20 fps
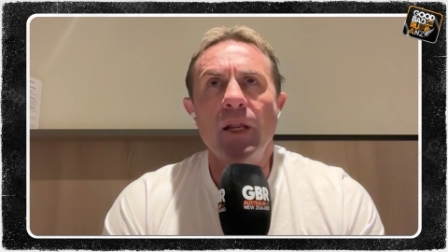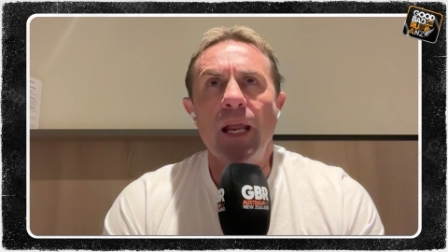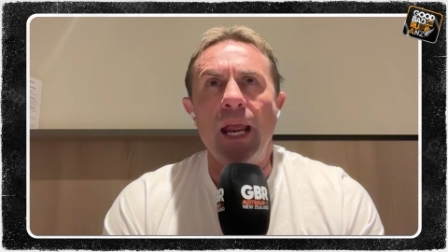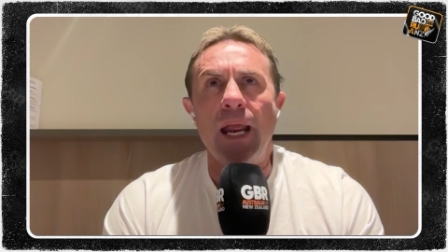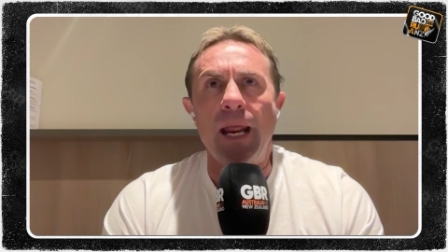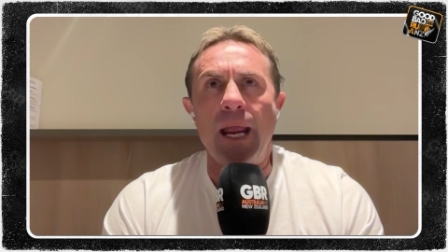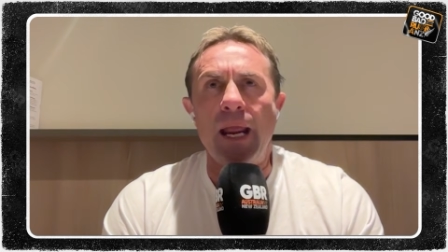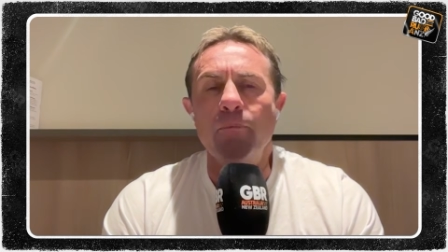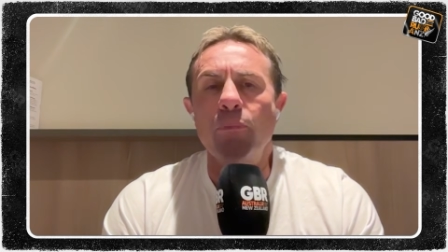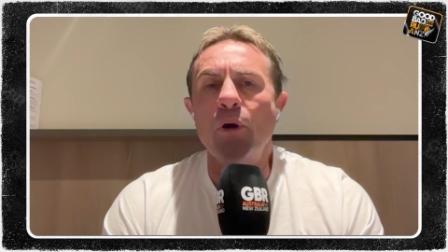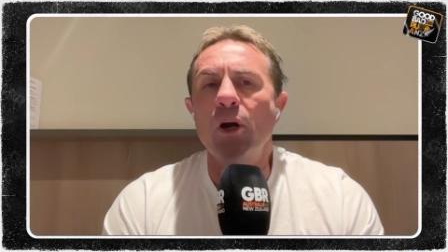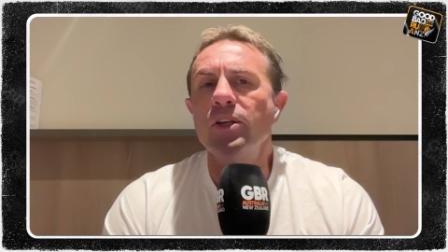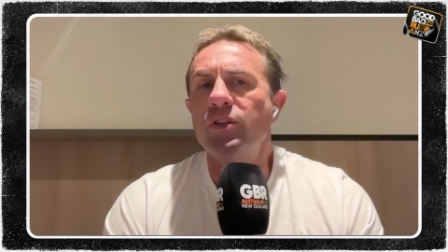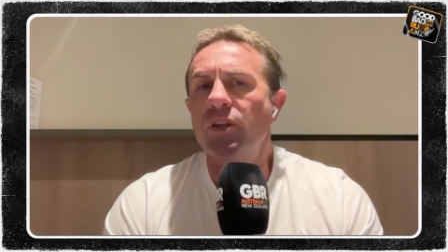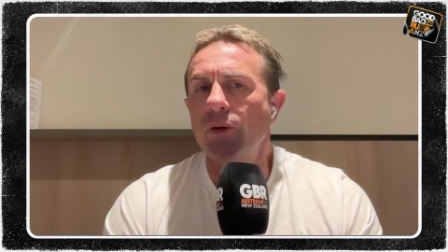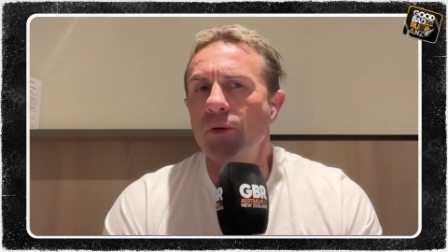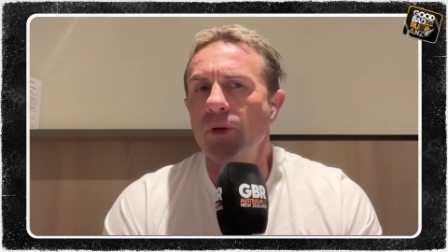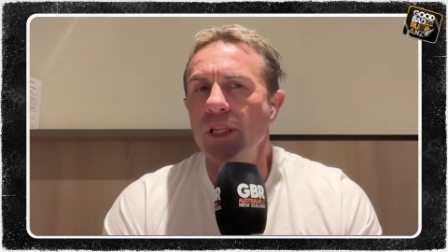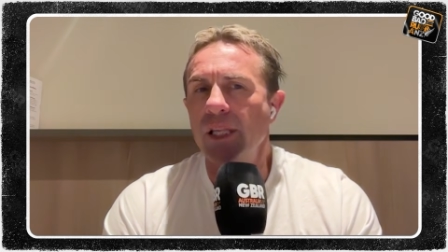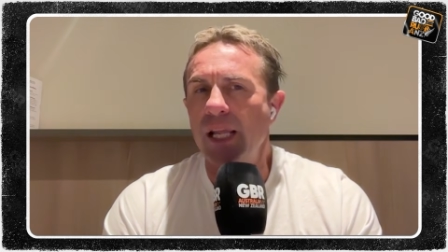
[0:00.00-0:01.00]
And by
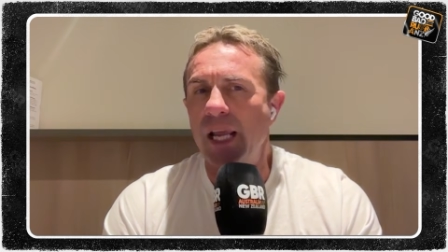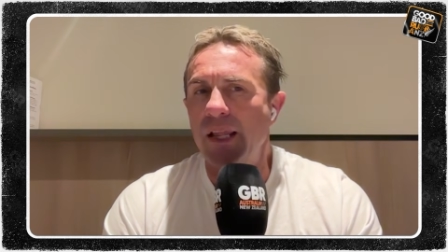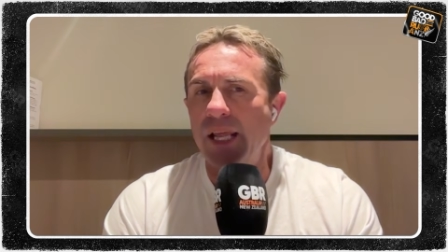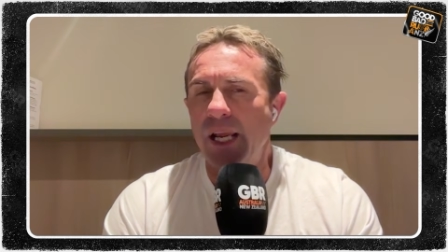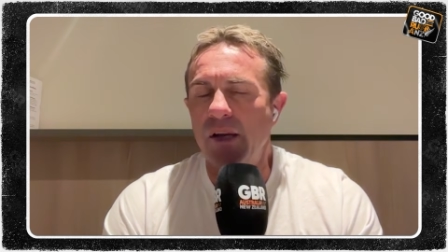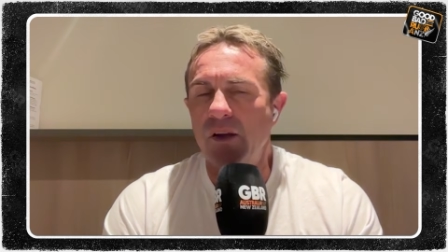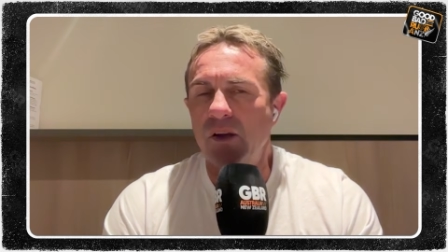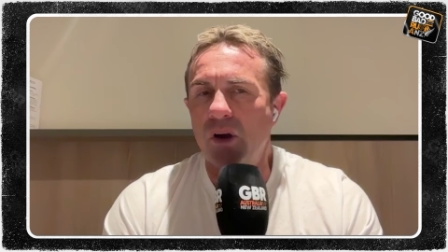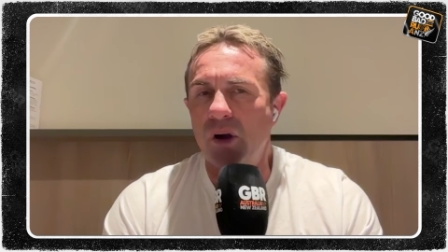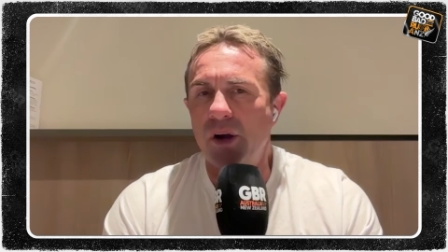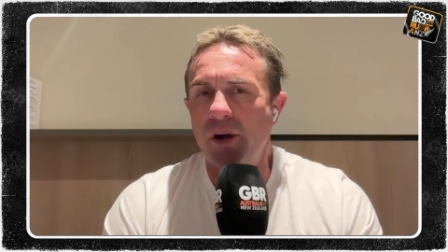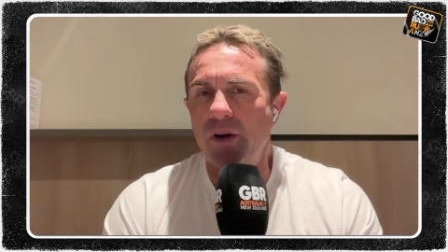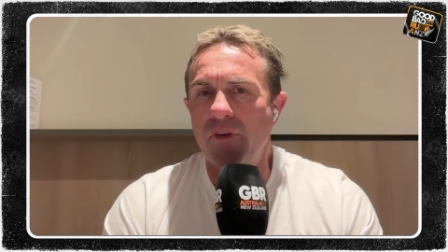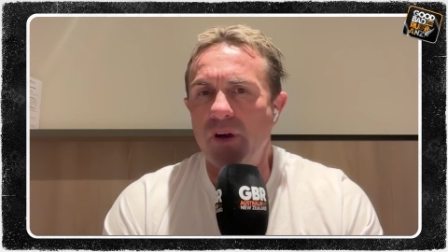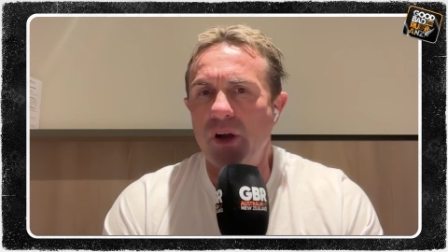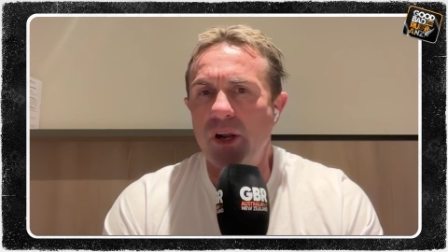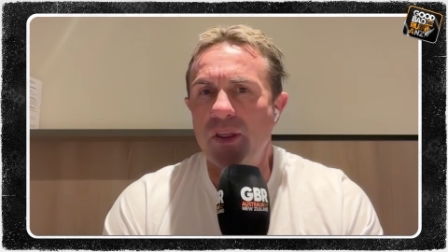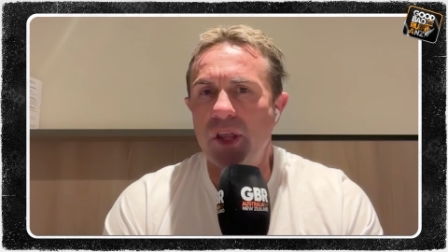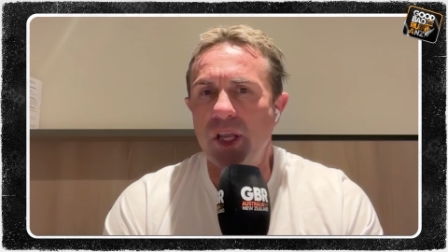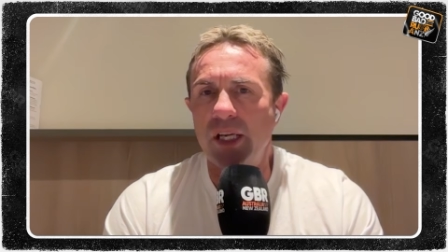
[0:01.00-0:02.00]
doing that kind of,
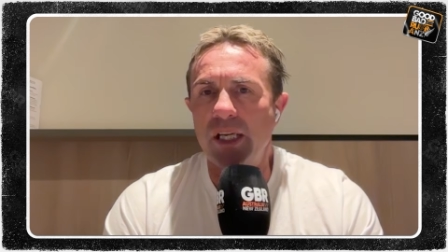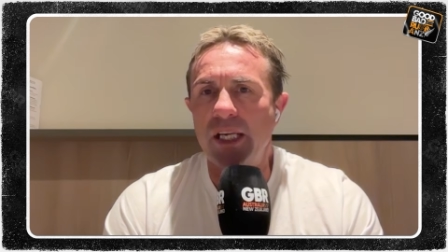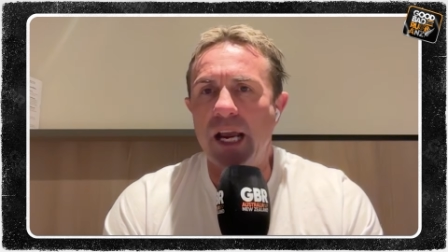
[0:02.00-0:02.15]
I think,